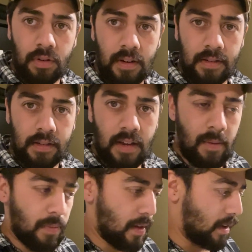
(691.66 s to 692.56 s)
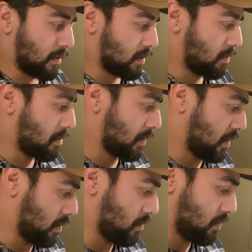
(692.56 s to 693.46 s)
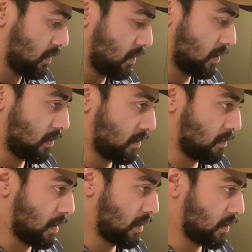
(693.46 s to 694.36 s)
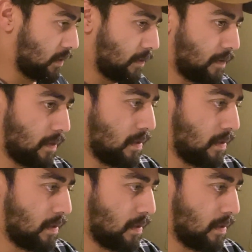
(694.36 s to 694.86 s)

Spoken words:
does the same thing. So what I'm going to do is, once I've